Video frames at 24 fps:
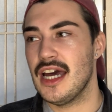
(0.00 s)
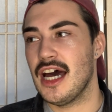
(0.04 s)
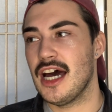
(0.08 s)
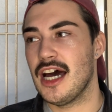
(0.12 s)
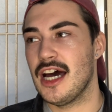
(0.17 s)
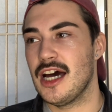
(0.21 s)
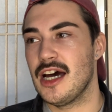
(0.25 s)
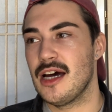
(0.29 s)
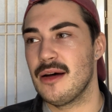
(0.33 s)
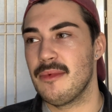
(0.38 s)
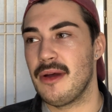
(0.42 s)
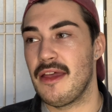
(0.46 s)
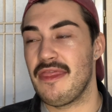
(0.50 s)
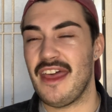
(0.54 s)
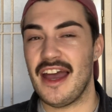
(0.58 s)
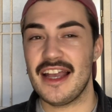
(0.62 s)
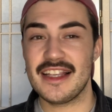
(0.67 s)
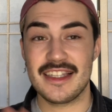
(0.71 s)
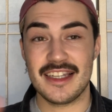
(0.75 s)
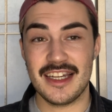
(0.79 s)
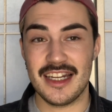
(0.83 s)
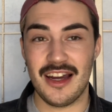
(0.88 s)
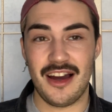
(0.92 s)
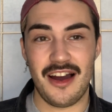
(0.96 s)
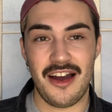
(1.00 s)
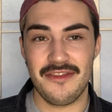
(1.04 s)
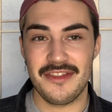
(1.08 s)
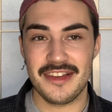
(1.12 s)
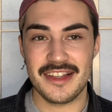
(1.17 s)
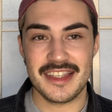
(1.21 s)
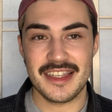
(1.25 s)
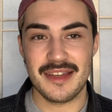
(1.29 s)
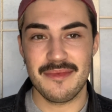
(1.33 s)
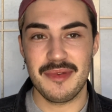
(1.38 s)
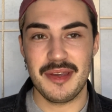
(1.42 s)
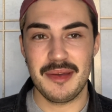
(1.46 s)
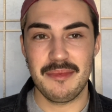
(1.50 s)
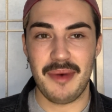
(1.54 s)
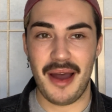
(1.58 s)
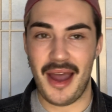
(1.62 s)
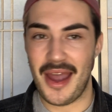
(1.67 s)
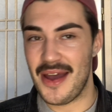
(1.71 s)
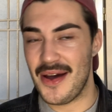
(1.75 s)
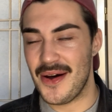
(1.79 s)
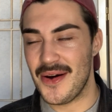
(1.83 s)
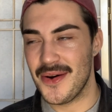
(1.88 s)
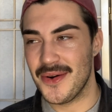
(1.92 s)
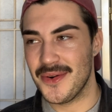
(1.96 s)
and that's gonna obviously be
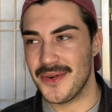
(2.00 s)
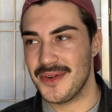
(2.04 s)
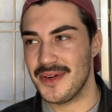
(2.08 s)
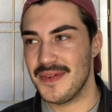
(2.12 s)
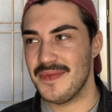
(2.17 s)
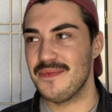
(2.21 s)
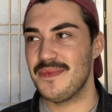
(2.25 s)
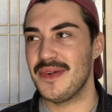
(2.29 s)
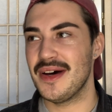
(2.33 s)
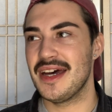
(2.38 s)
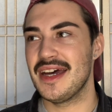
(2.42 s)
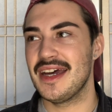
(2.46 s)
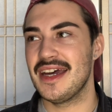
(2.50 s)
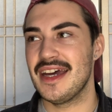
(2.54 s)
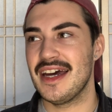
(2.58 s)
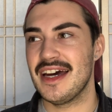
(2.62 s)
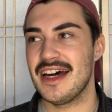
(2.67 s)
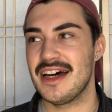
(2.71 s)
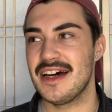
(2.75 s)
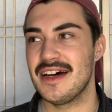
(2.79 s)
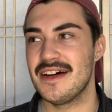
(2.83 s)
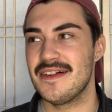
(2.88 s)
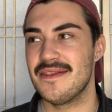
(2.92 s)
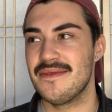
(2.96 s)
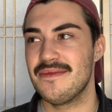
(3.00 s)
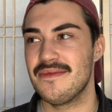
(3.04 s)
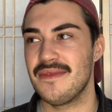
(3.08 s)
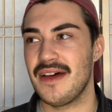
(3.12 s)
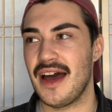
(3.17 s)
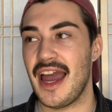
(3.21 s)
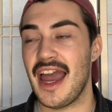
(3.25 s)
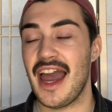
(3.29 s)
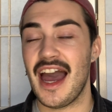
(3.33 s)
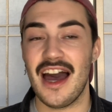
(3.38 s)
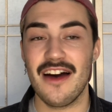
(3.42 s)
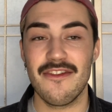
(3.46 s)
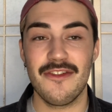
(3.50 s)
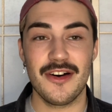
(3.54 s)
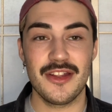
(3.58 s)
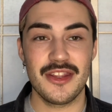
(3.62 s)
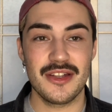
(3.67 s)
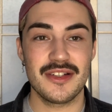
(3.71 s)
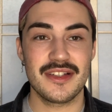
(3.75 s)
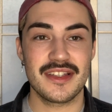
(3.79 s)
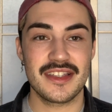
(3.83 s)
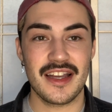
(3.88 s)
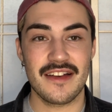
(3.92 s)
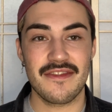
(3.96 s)
my own, but I have
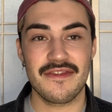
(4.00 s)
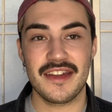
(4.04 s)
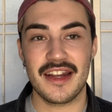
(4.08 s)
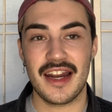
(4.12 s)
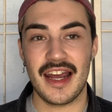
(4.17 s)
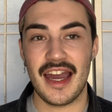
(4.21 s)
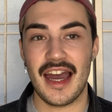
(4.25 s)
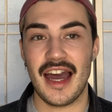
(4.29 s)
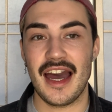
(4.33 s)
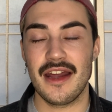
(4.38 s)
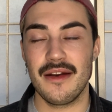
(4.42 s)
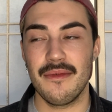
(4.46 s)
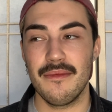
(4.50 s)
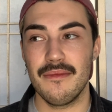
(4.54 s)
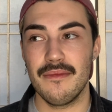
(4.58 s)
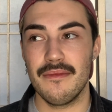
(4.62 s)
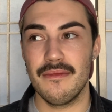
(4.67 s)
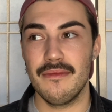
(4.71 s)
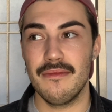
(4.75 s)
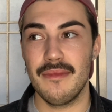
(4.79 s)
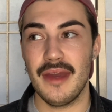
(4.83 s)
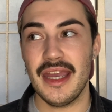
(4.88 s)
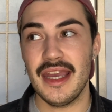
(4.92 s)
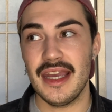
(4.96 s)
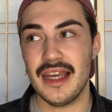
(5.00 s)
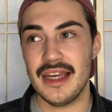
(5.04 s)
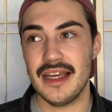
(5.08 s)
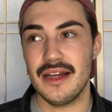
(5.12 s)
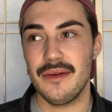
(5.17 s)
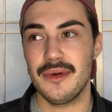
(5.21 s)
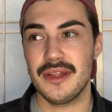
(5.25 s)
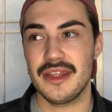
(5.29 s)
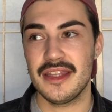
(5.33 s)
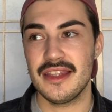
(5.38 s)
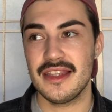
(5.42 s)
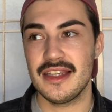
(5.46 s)
other stuff that I had made within